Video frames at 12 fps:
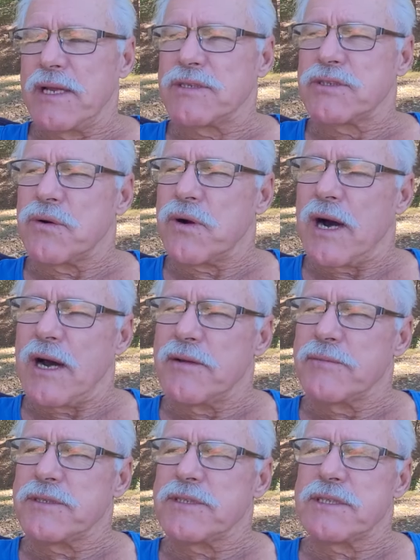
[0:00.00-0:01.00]
And so
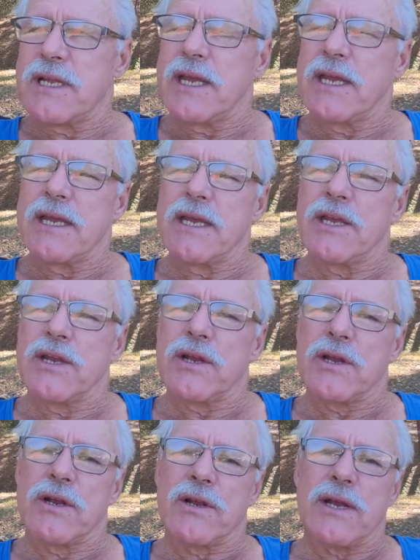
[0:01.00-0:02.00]
I've been staying
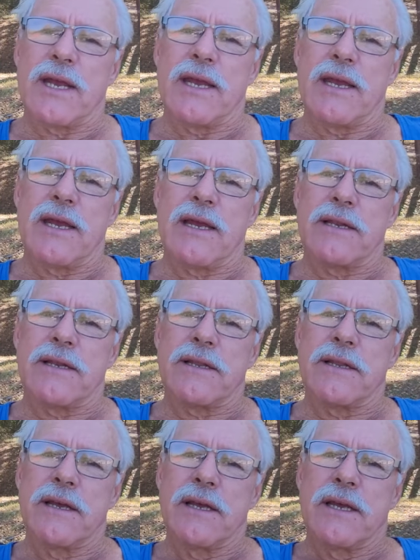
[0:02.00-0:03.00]
here and
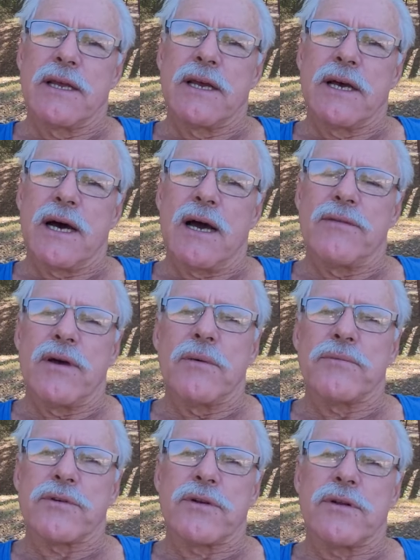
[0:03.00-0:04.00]
I've
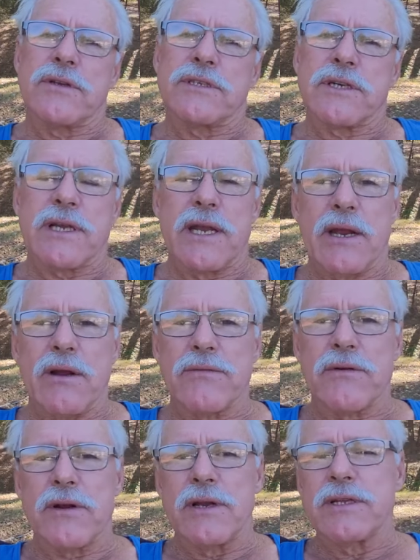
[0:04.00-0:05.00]
helped her and took care of her.